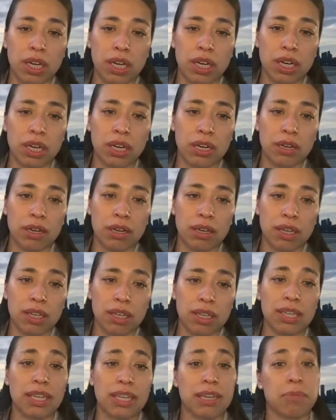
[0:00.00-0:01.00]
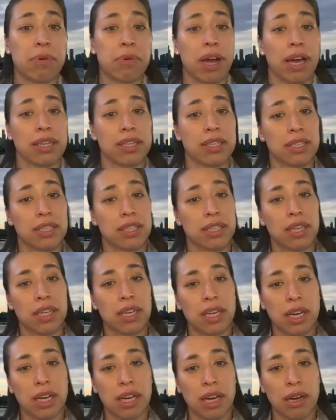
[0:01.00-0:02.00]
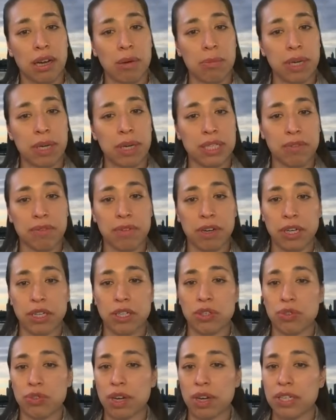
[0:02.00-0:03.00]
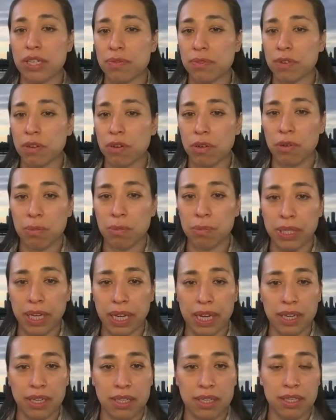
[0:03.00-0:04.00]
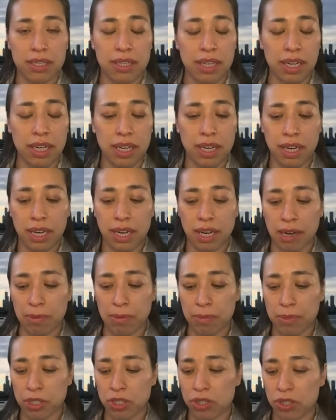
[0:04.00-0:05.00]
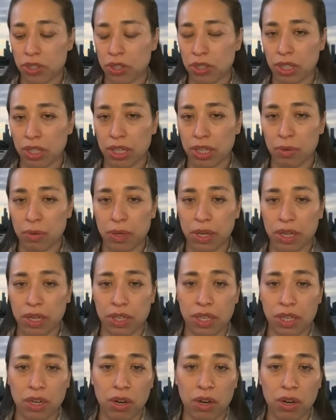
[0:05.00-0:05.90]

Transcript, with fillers: uh, decompress um, it's a very stressful place um, certainly with